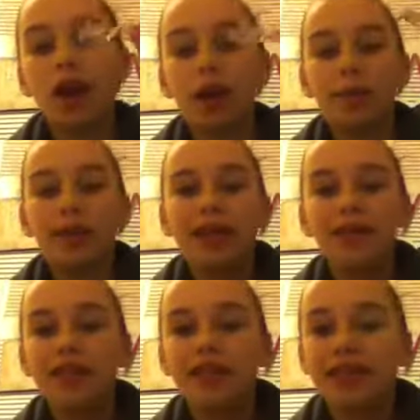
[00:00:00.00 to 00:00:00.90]
I
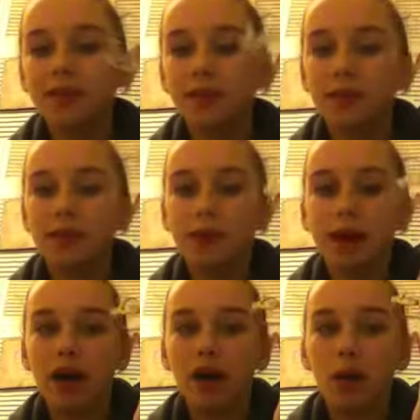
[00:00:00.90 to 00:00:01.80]
believe this was
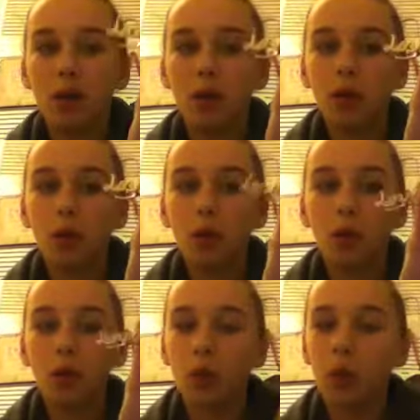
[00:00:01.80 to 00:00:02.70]
about
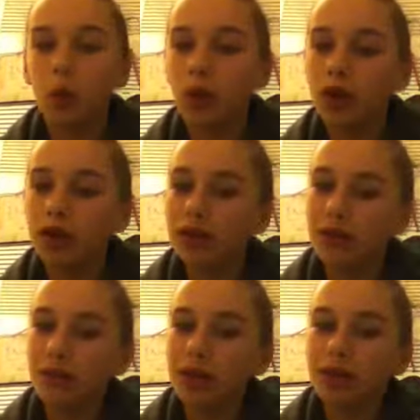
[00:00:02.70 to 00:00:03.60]

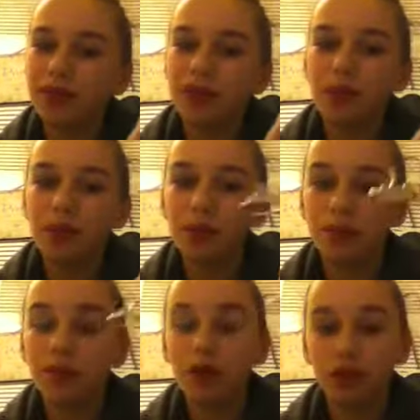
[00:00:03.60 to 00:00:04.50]
£2,
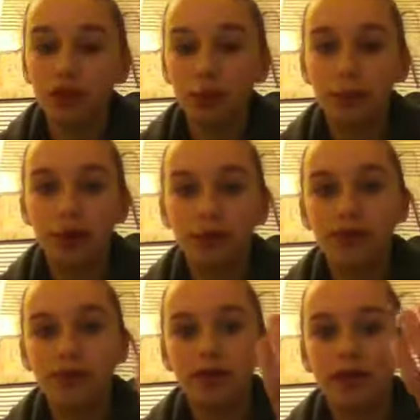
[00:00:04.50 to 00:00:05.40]
I
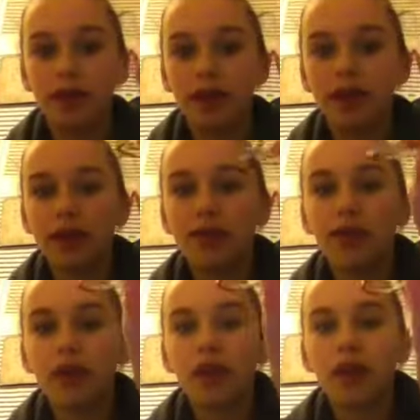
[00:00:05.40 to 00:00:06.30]
think.
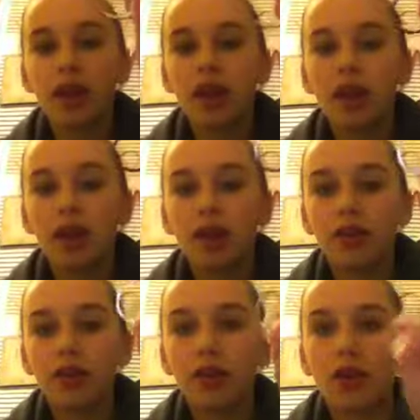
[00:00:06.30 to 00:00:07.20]
And I got
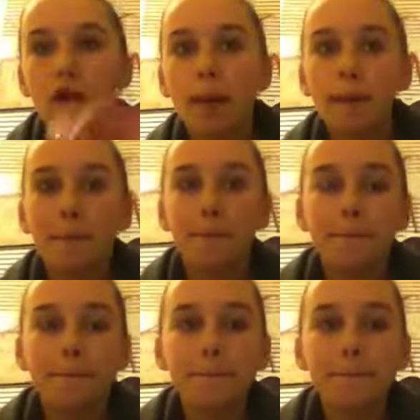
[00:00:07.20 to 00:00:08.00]
it from